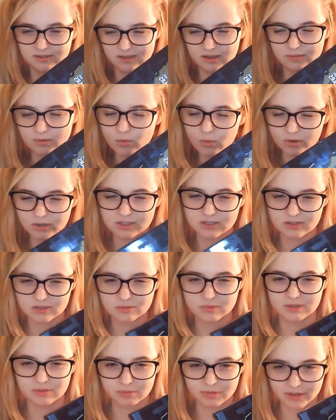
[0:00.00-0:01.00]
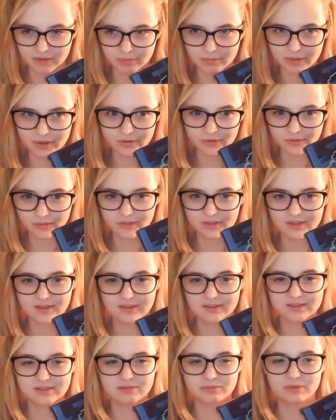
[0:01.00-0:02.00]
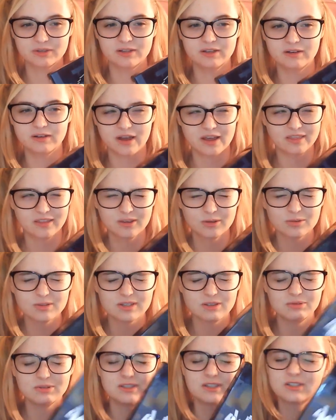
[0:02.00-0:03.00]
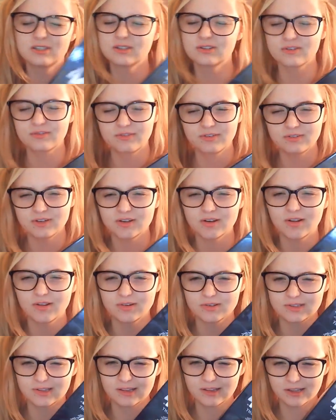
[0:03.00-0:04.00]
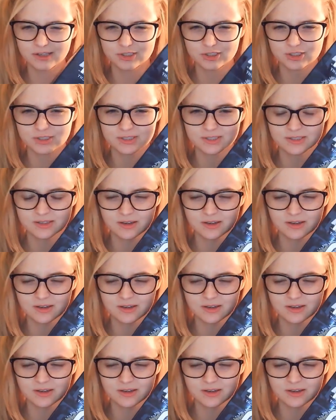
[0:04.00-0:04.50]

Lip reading: of course there's been better things. But I think this is a $50 collection.